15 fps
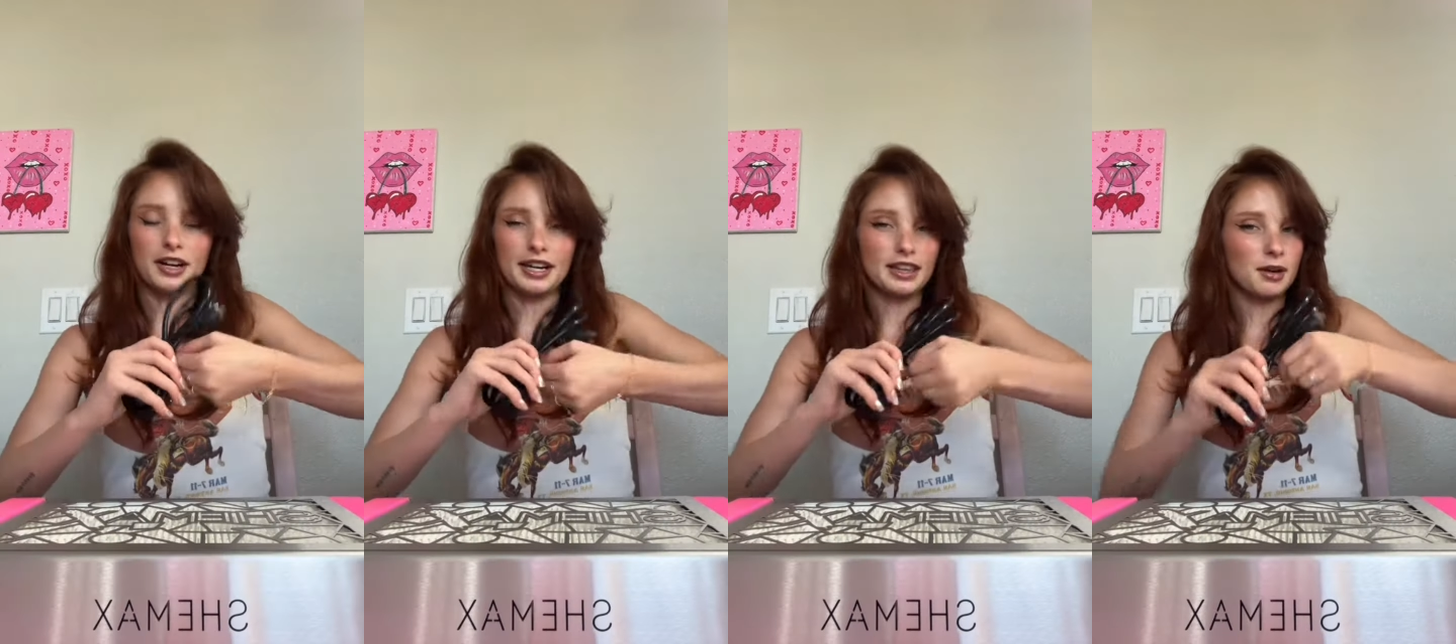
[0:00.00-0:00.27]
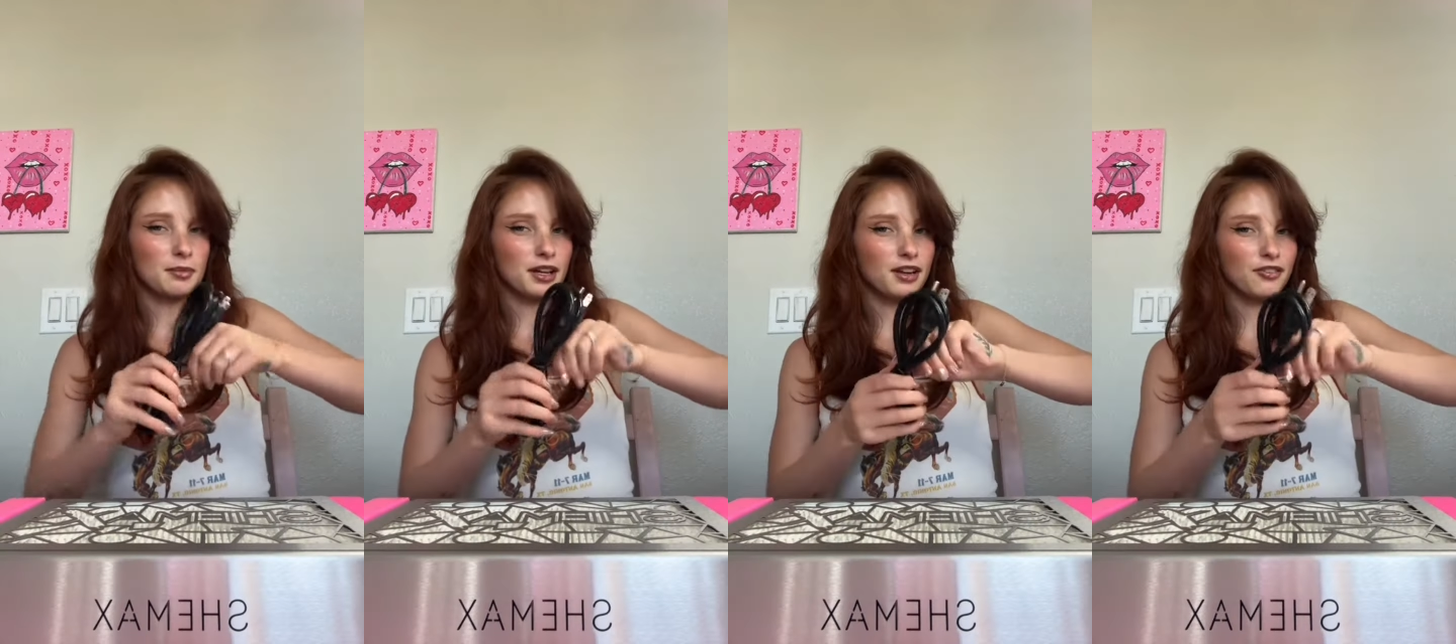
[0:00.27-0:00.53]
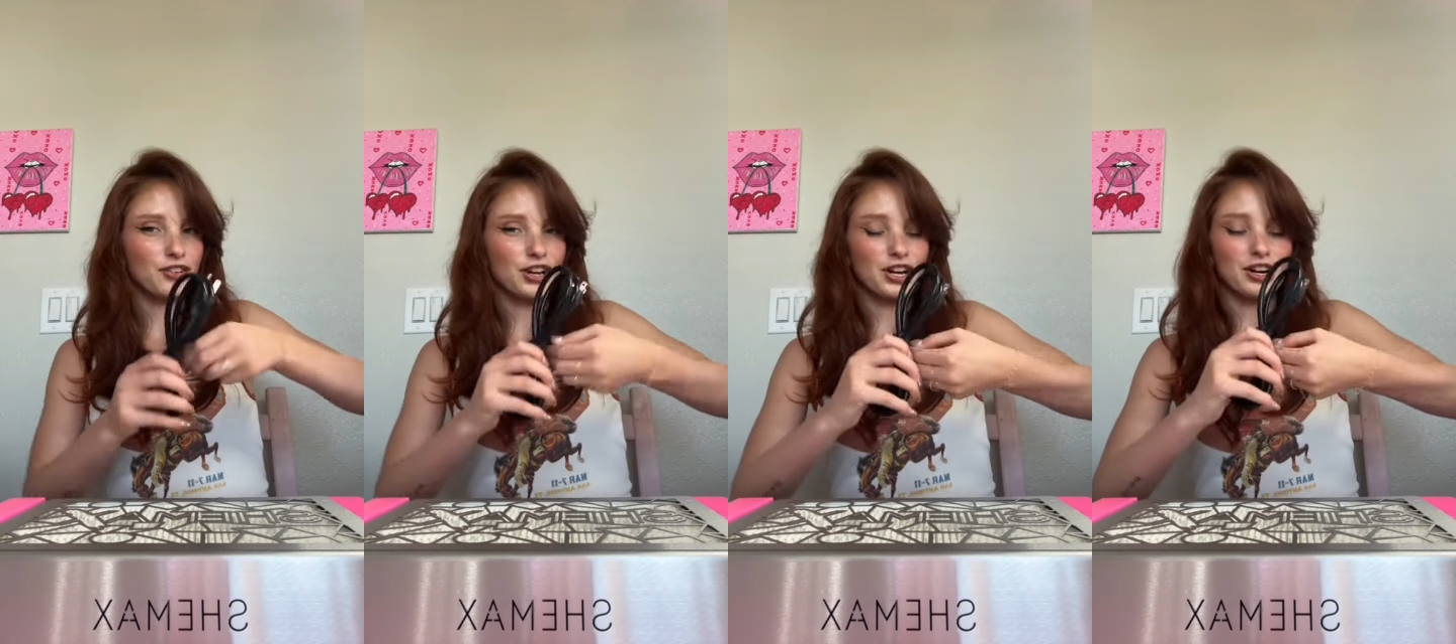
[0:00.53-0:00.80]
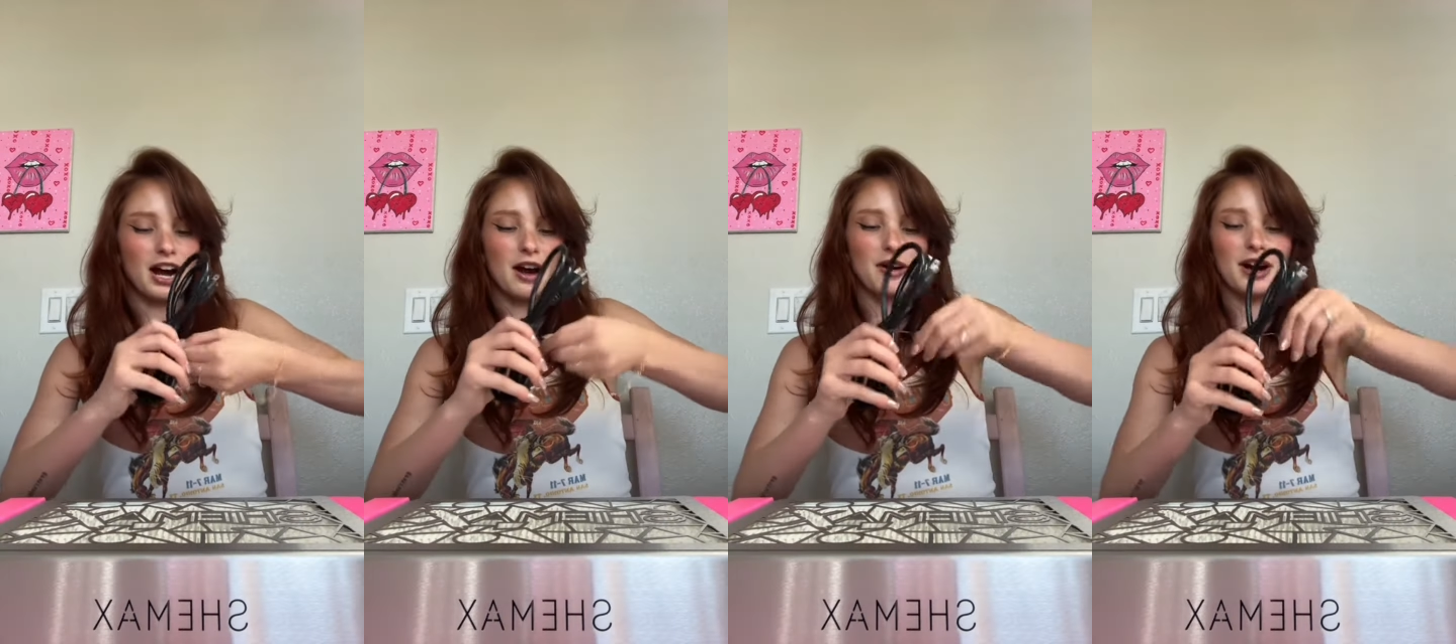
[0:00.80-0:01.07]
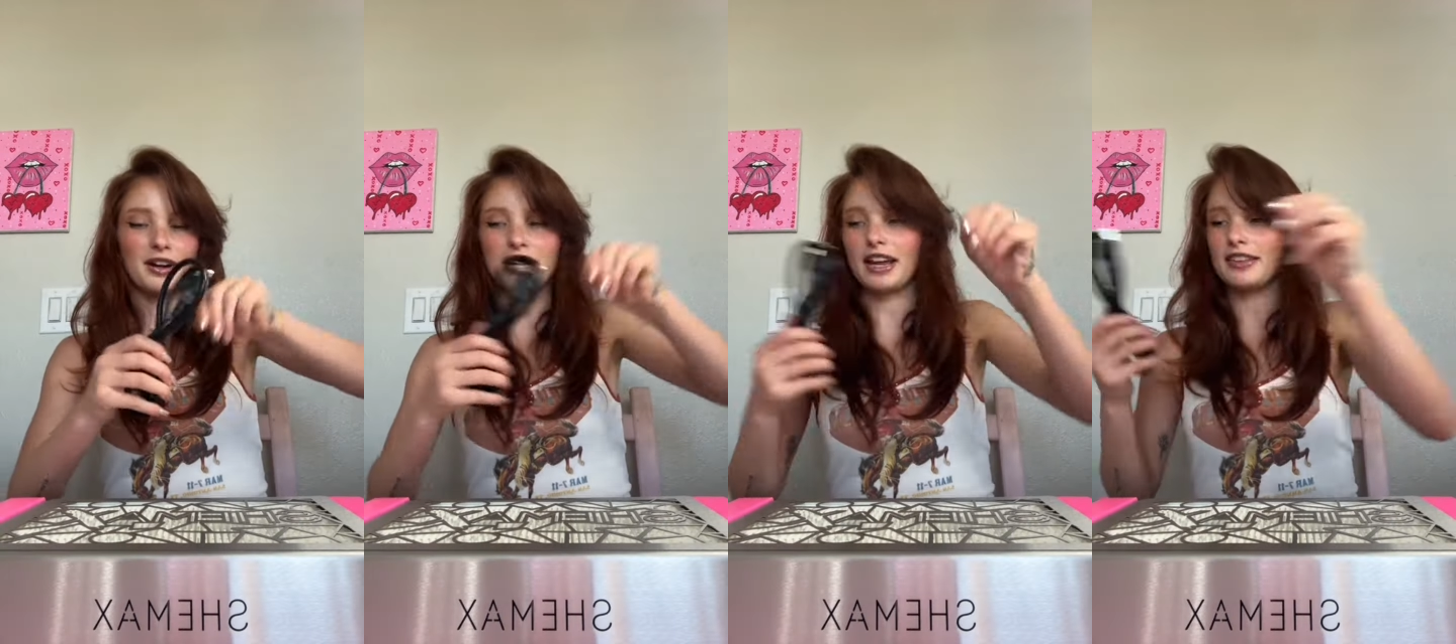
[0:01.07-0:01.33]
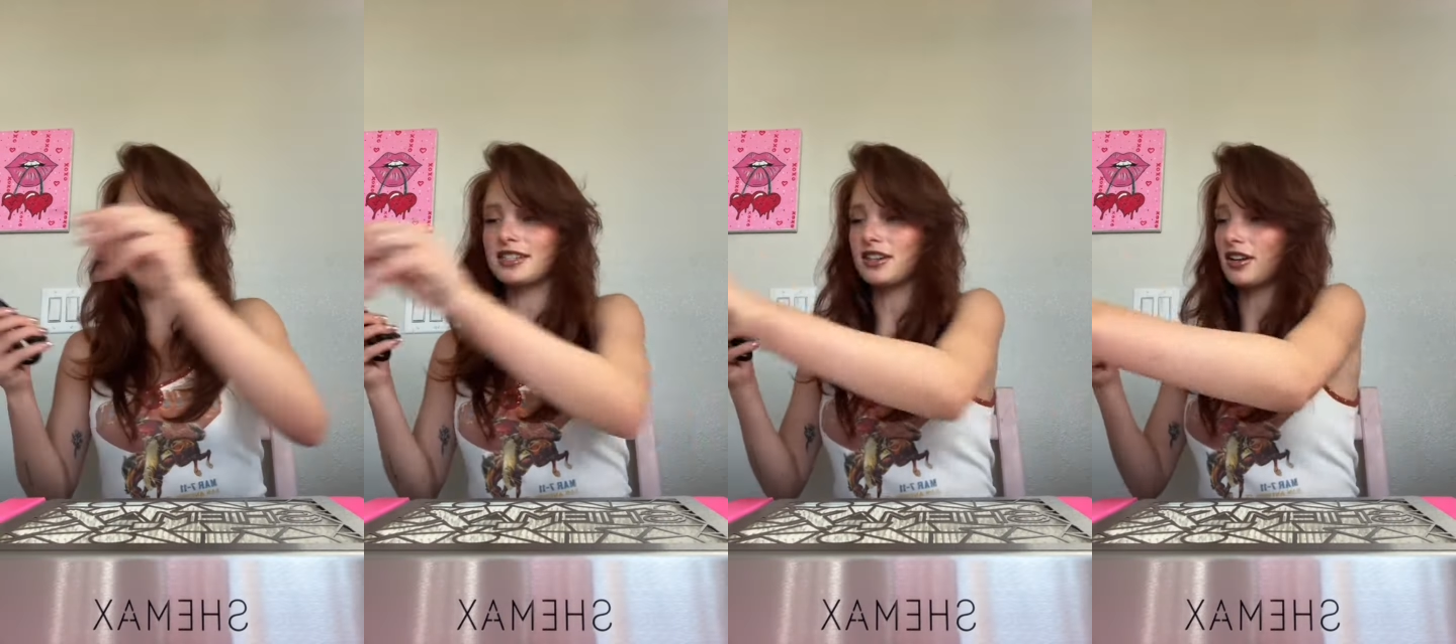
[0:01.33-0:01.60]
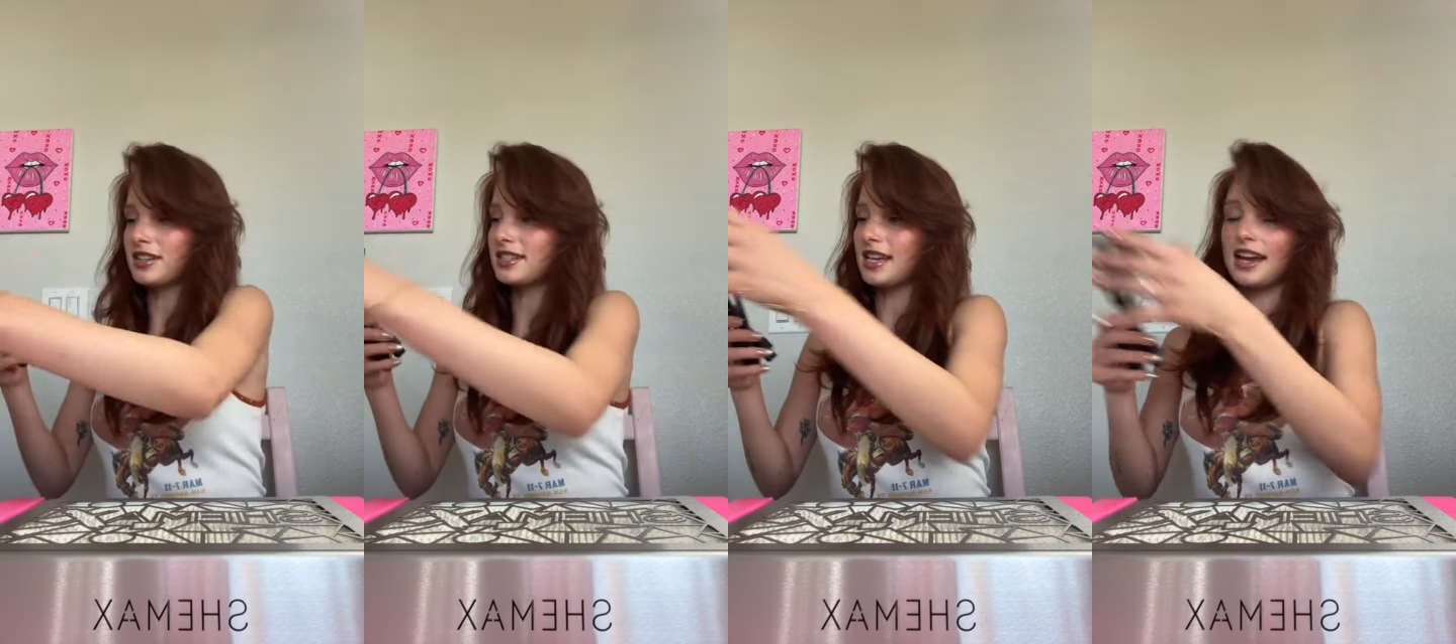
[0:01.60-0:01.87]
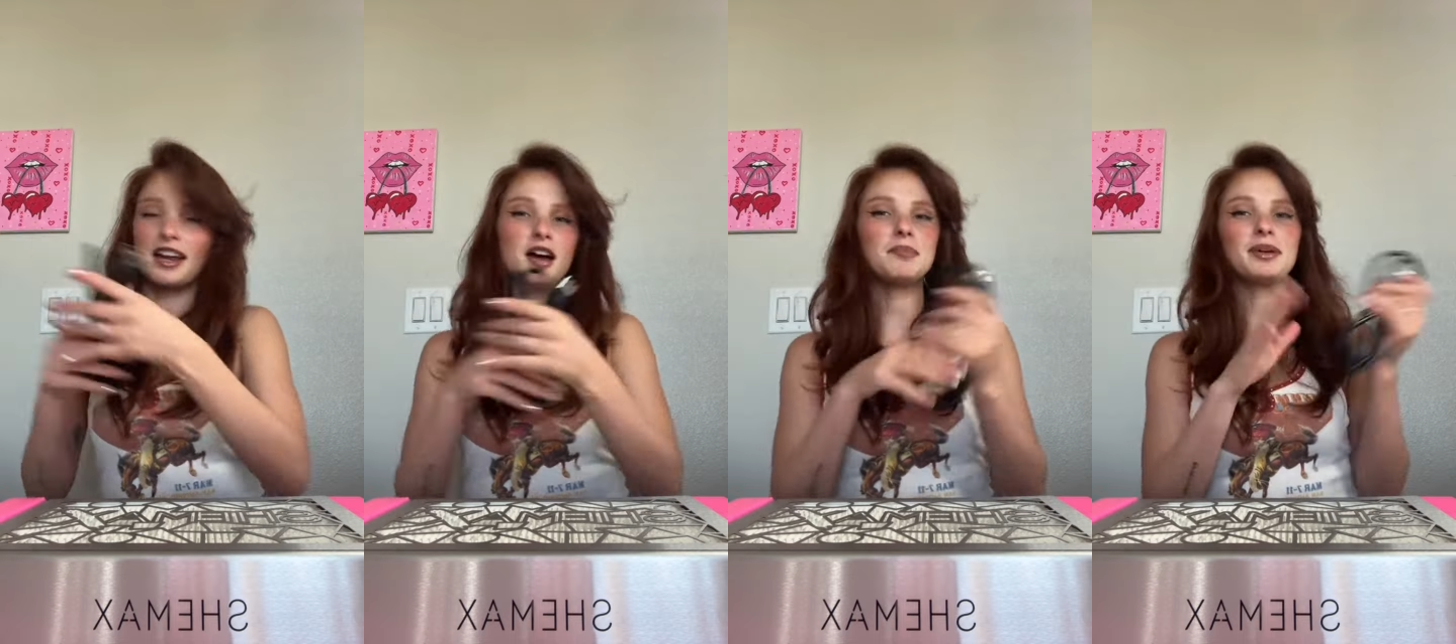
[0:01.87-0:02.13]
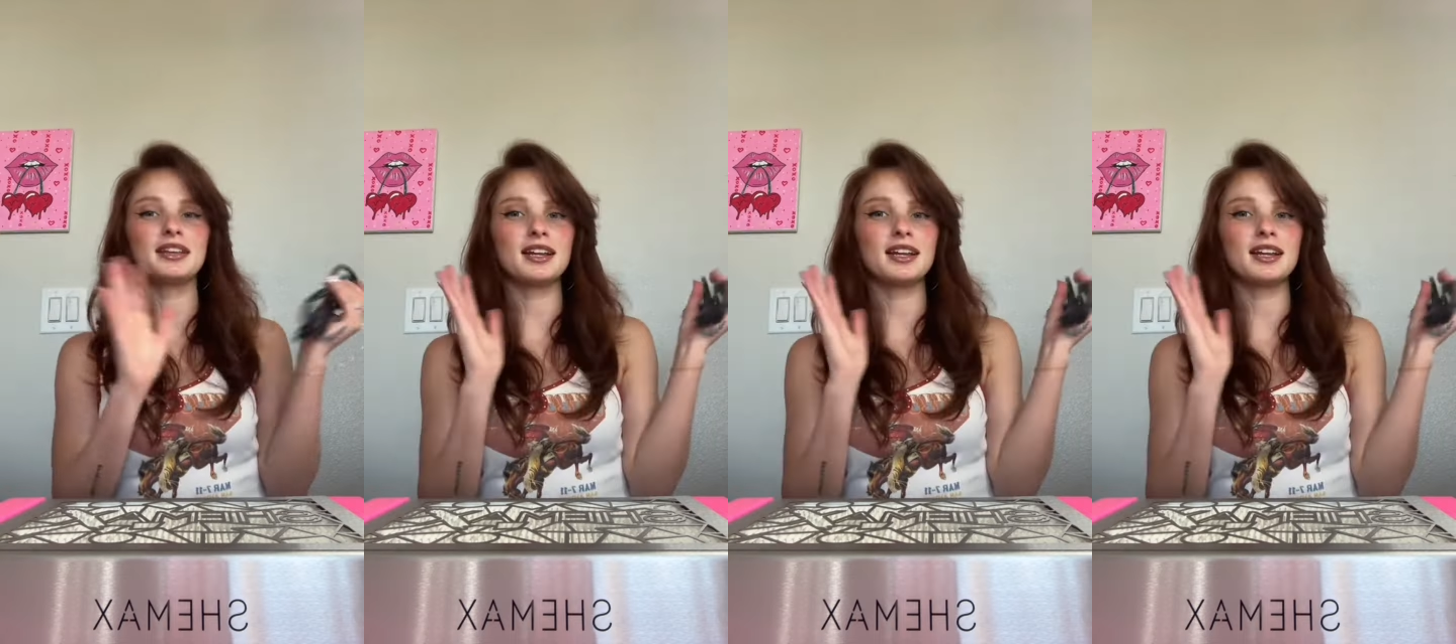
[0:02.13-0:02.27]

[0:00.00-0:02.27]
All right, let me figure out how to get this all set up,